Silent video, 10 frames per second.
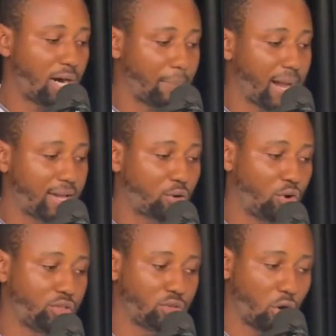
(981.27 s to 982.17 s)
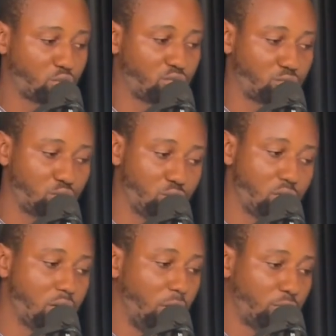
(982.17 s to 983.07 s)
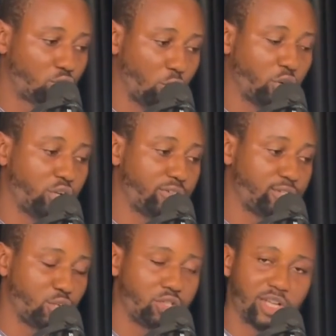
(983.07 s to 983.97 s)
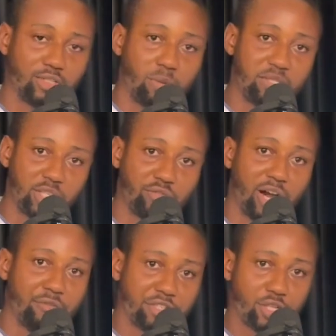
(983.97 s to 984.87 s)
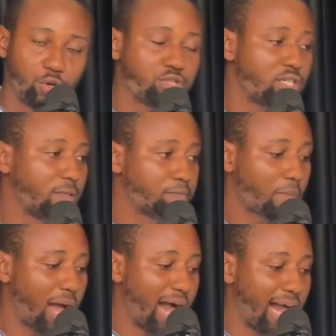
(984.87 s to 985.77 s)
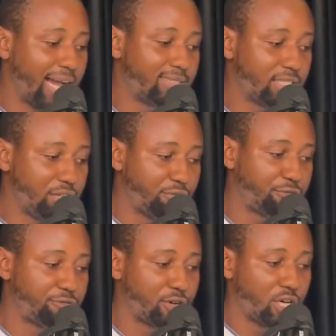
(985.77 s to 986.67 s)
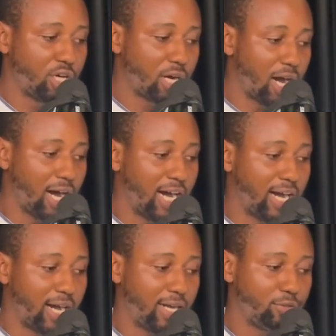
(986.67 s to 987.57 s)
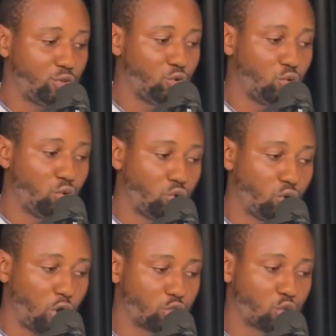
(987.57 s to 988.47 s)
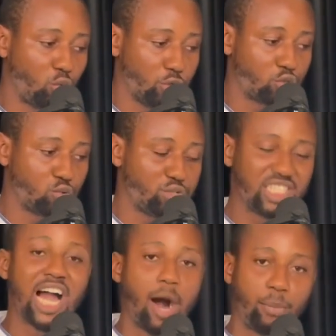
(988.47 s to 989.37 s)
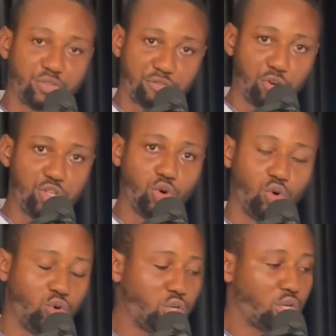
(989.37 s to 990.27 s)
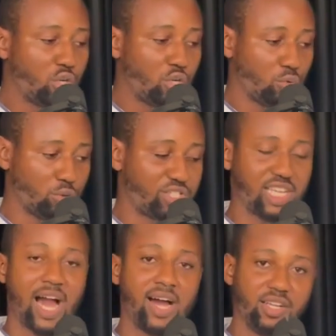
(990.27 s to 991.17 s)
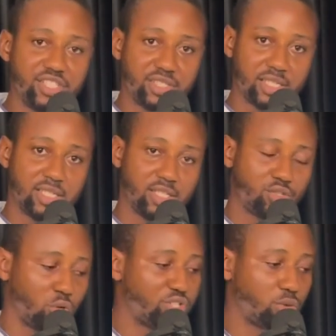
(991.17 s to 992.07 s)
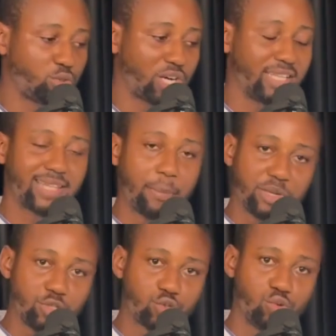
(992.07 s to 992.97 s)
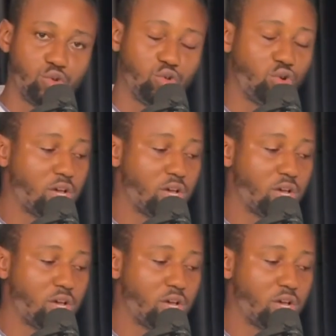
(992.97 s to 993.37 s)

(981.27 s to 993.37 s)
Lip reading: icon also to turn on notifications so you don't miss any of our videos. And if you also want to see our portfolio, you want to see our listings, you want to see what you can tap into,